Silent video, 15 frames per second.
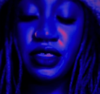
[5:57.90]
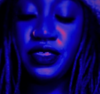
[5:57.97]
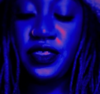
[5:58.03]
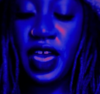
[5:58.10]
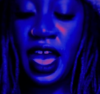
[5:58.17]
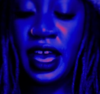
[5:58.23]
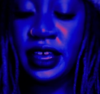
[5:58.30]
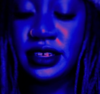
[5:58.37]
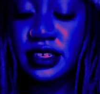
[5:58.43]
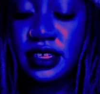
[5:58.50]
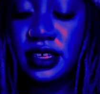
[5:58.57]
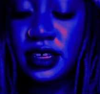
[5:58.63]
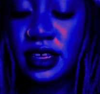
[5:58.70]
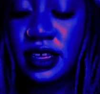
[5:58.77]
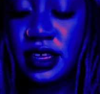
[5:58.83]
that
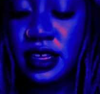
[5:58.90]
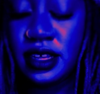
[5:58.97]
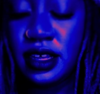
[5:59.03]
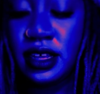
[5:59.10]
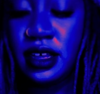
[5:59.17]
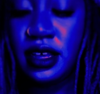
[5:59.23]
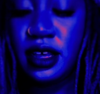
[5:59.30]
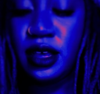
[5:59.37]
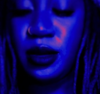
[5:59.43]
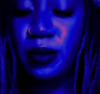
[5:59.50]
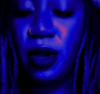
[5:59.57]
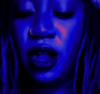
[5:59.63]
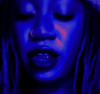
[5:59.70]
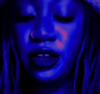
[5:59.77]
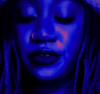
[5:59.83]

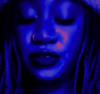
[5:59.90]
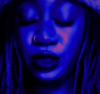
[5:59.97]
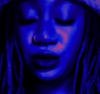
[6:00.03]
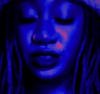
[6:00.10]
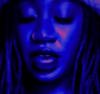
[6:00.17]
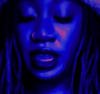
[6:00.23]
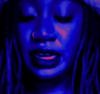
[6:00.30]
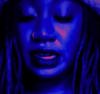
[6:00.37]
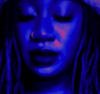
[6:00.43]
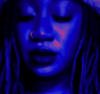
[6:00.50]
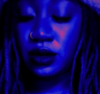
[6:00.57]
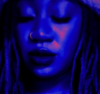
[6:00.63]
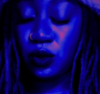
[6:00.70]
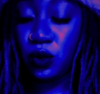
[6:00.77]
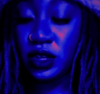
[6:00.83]
part of you that
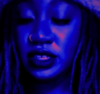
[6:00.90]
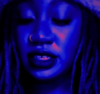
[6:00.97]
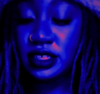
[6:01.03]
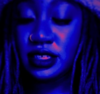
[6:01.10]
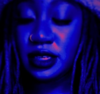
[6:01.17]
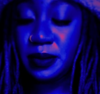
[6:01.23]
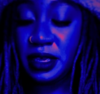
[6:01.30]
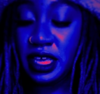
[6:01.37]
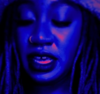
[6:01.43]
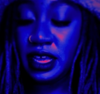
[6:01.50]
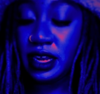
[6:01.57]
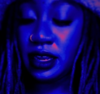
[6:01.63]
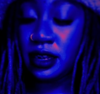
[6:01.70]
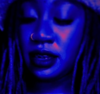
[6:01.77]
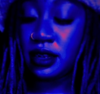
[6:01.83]
wants to be
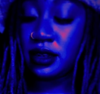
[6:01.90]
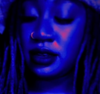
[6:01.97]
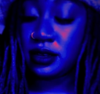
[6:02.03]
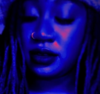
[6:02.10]
hidden.